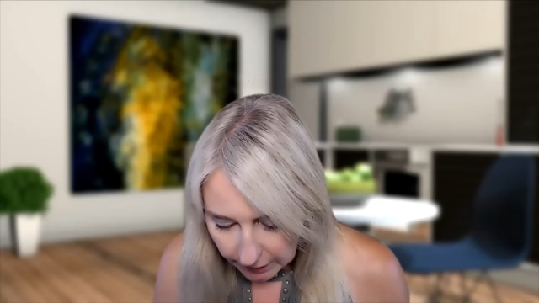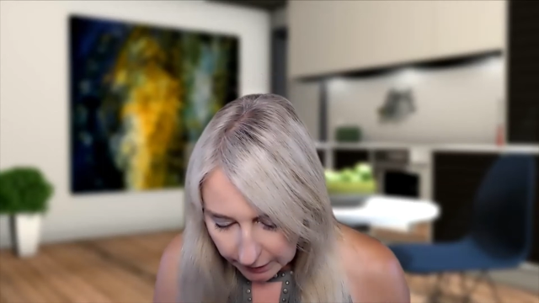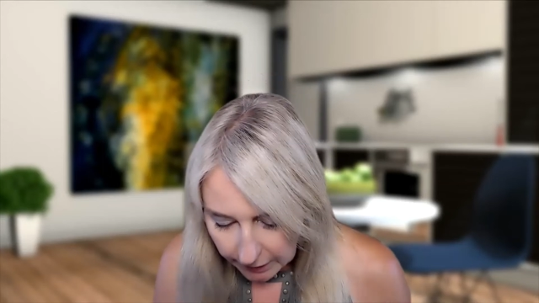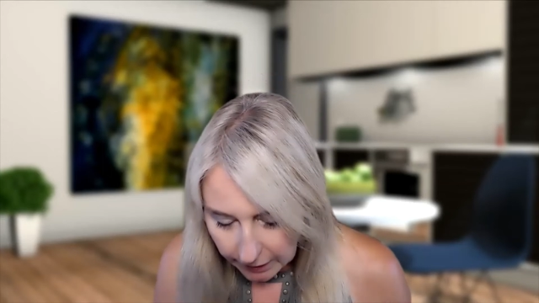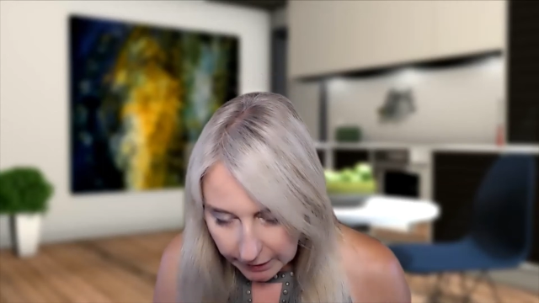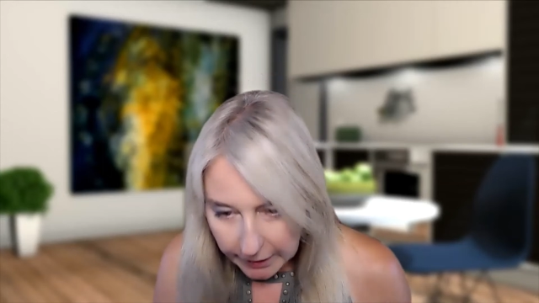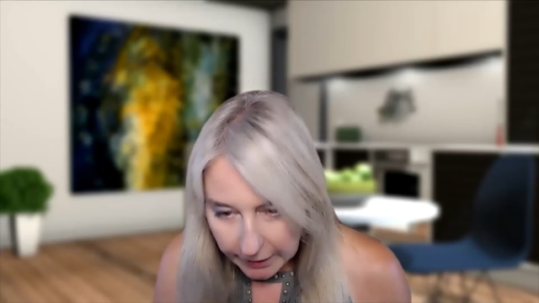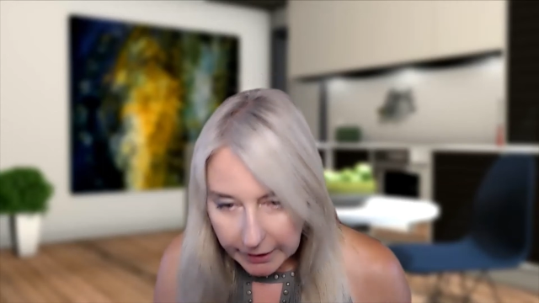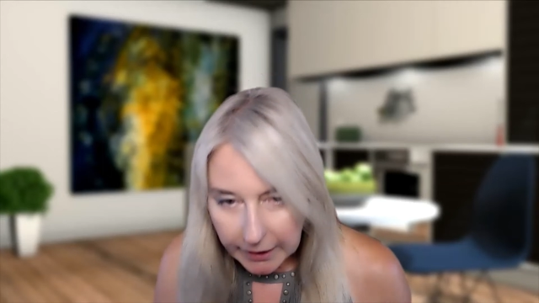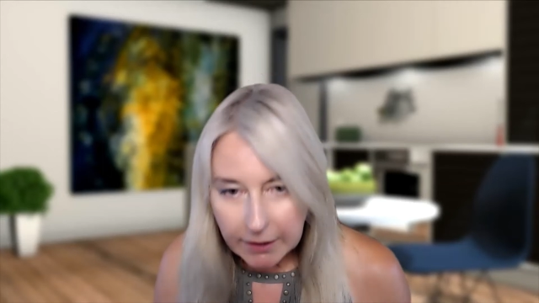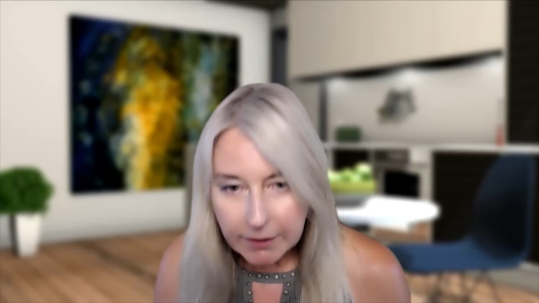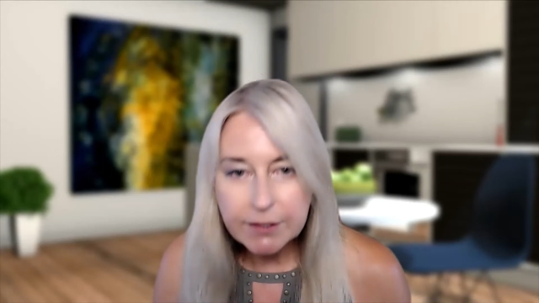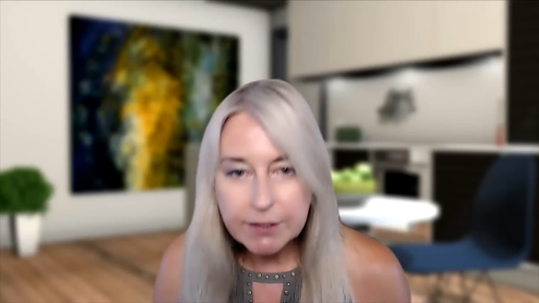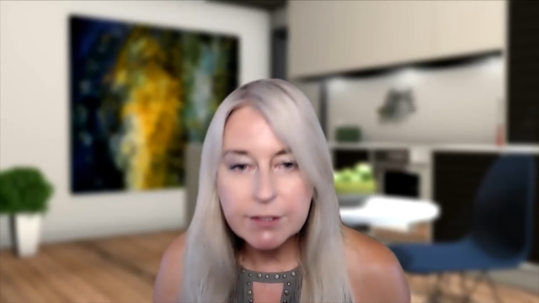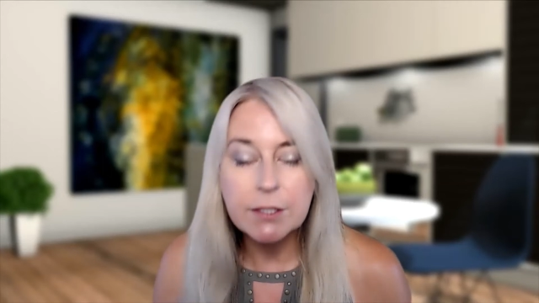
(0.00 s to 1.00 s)

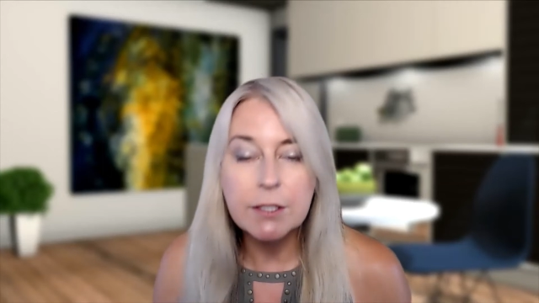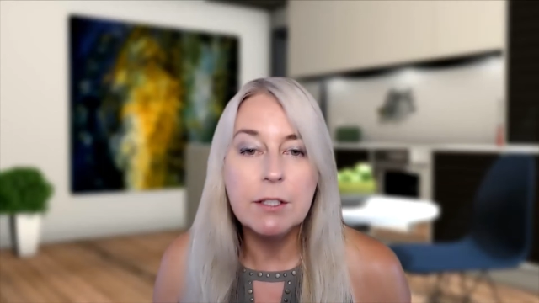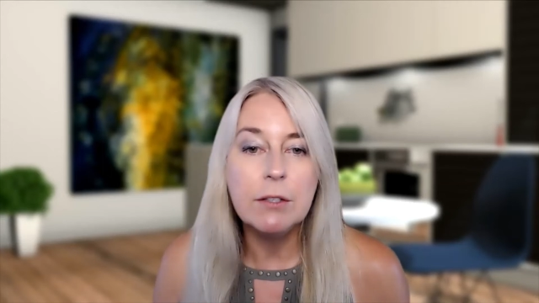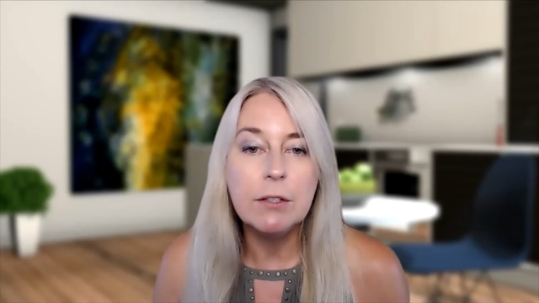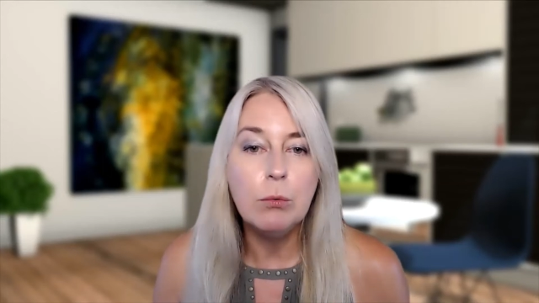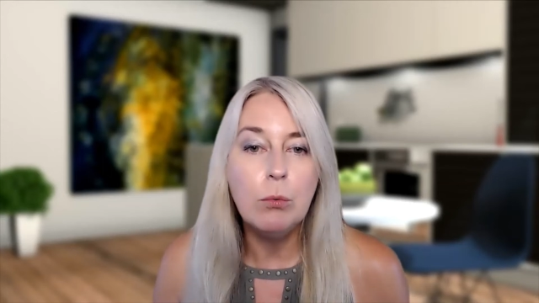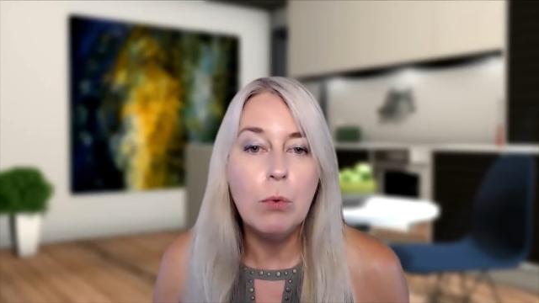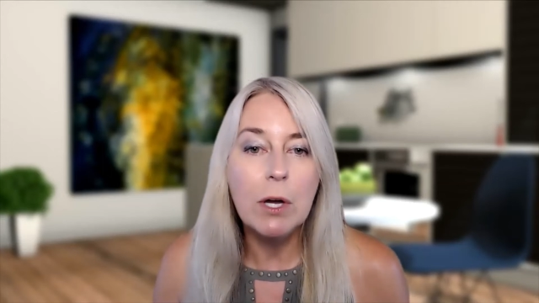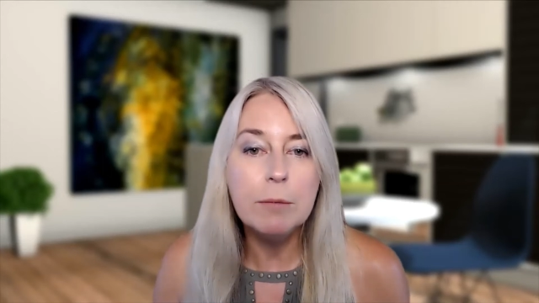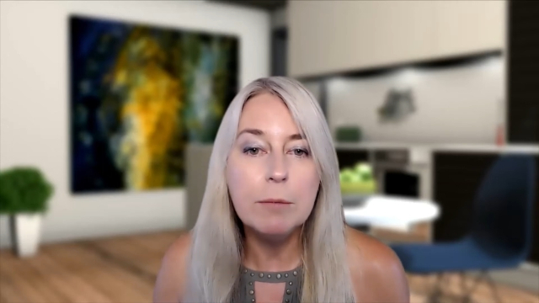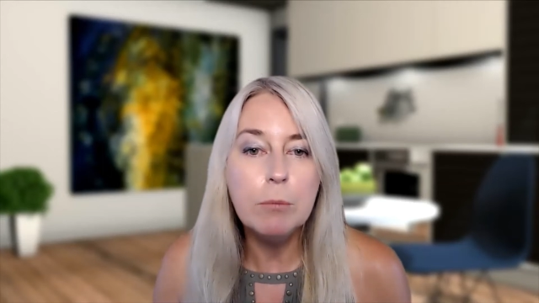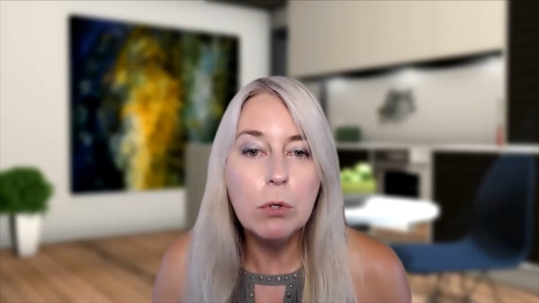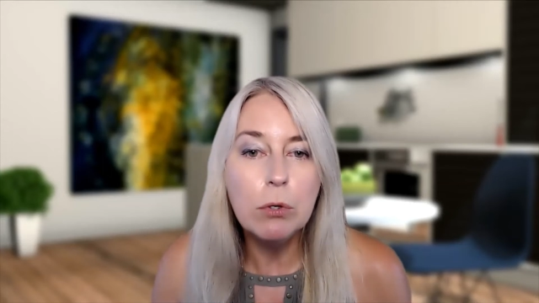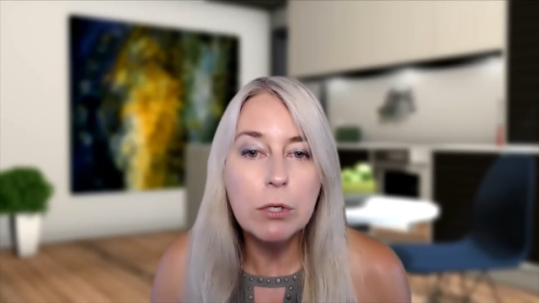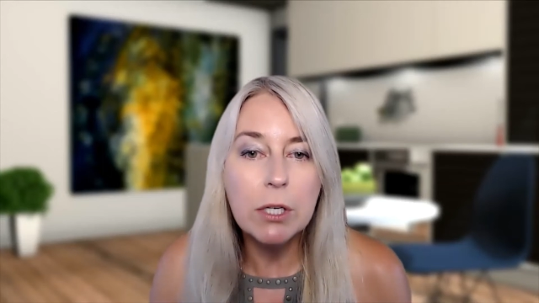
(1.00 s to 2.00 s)
And one
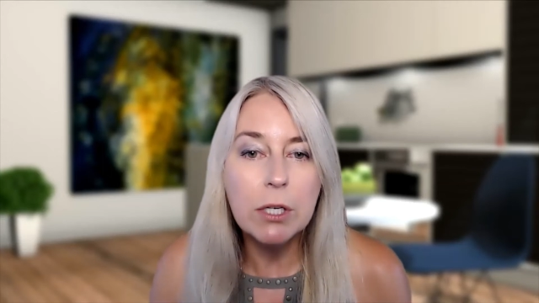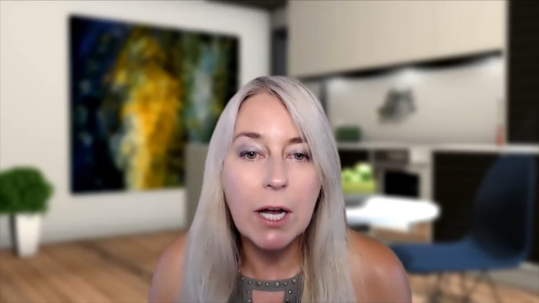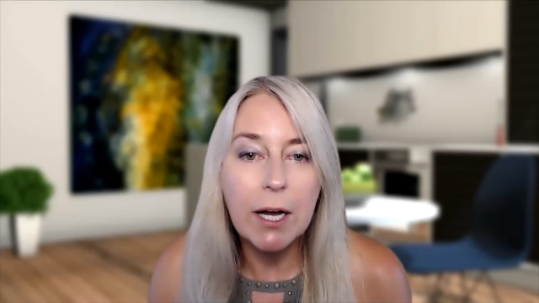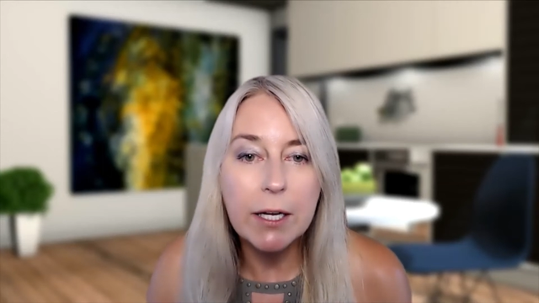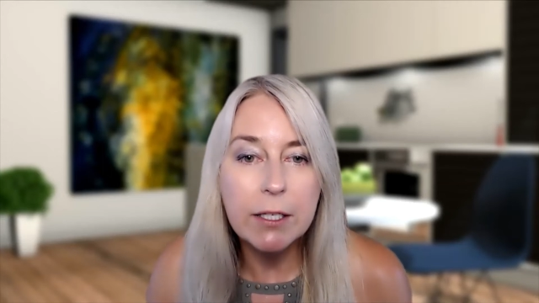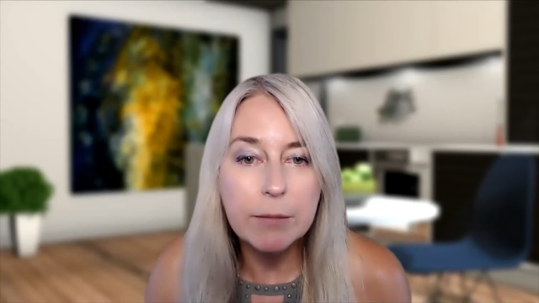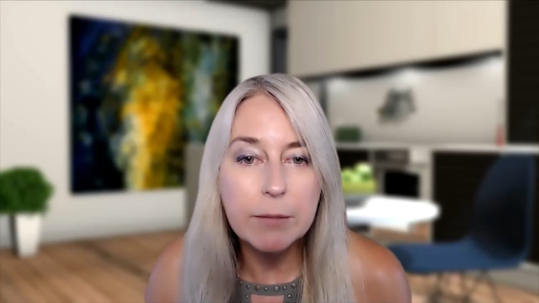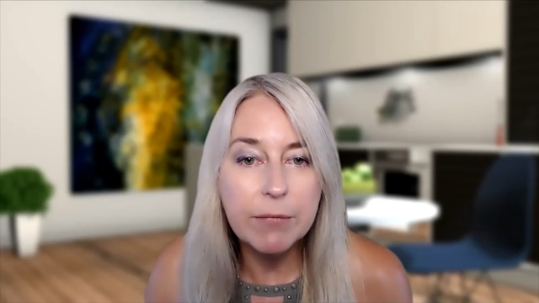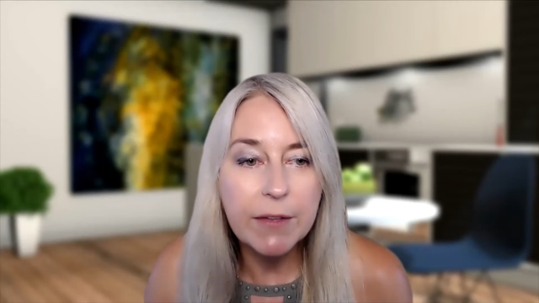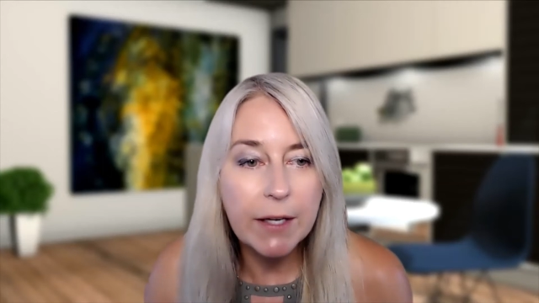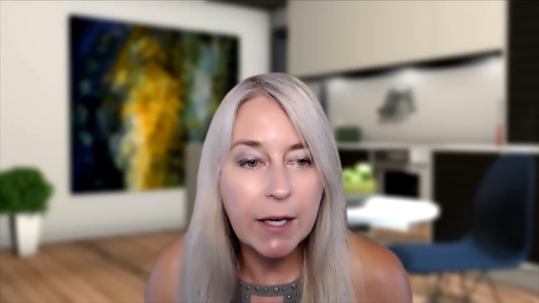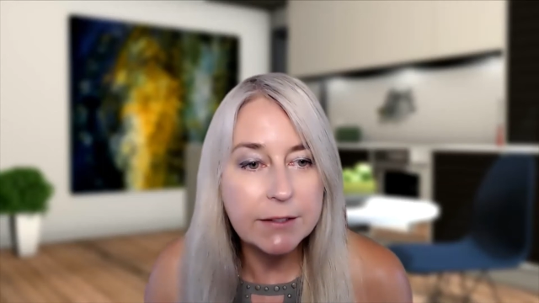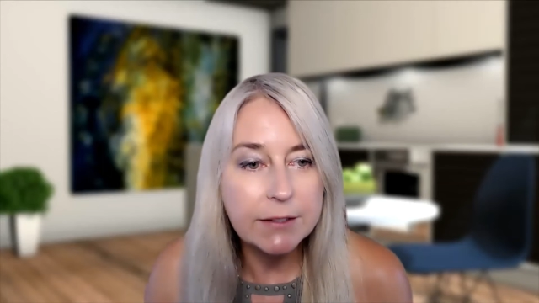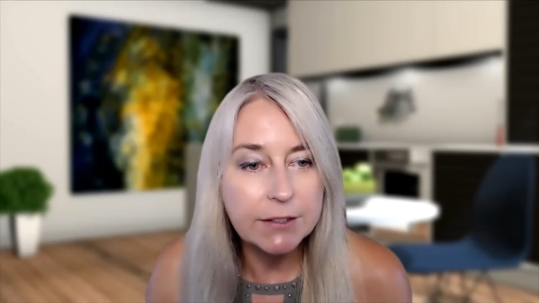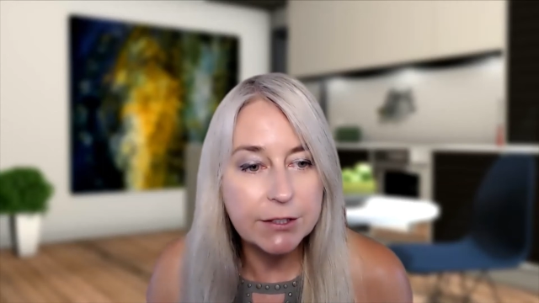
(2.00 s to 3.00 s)
more item
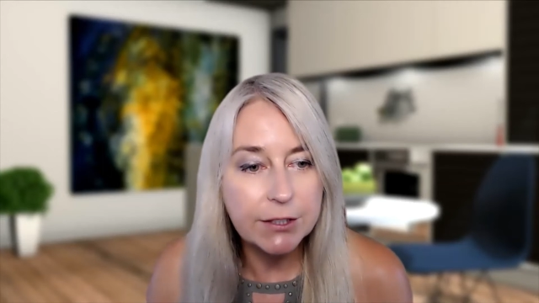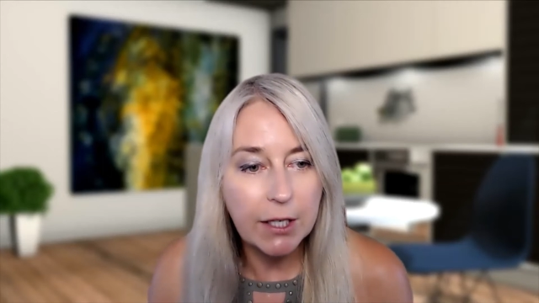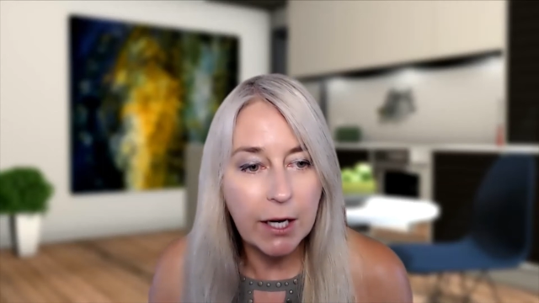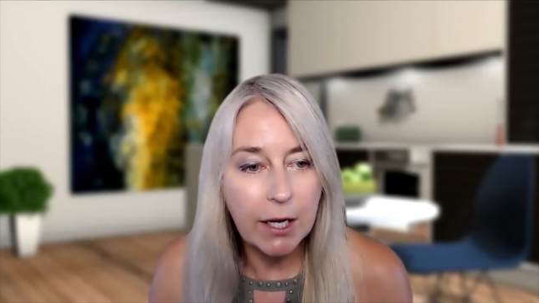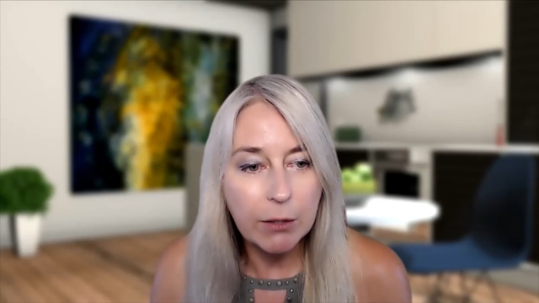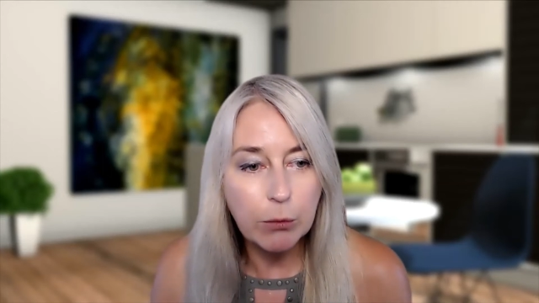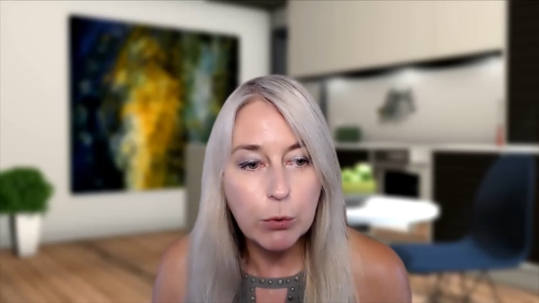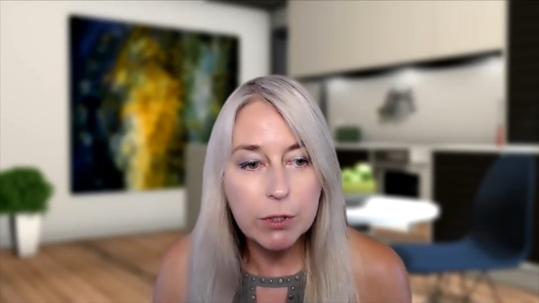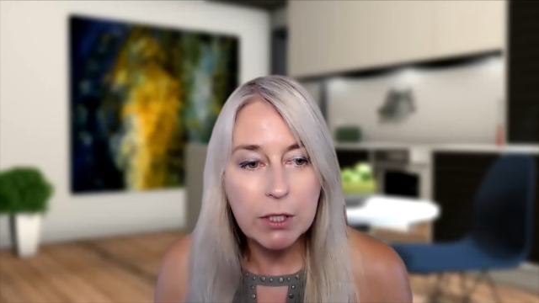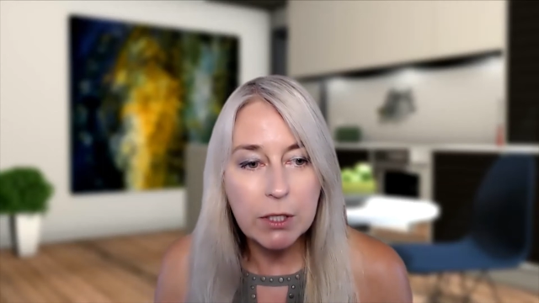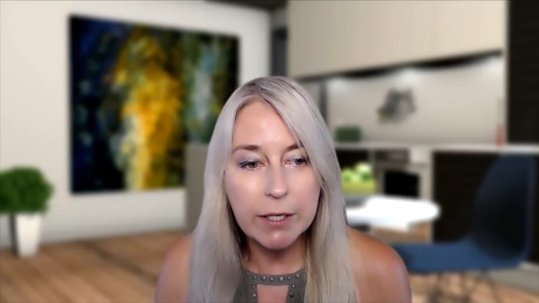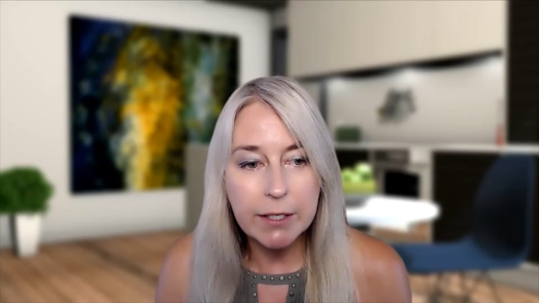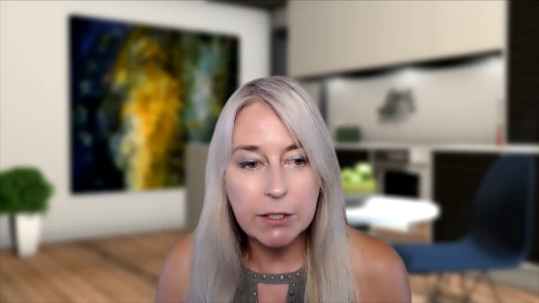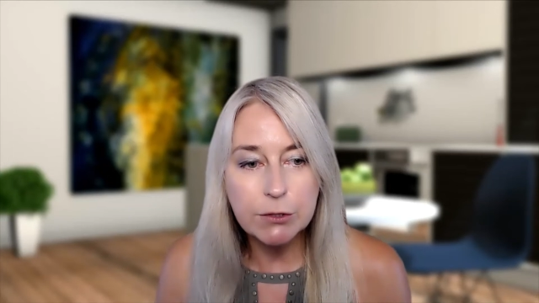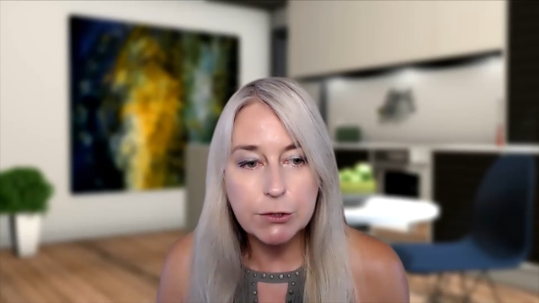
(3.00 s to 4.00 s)
that I would
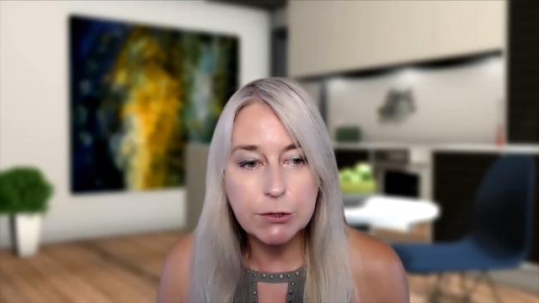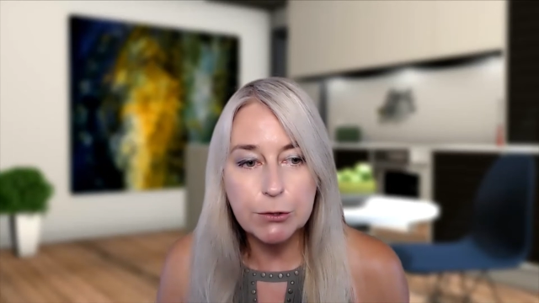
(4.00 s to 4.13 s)
like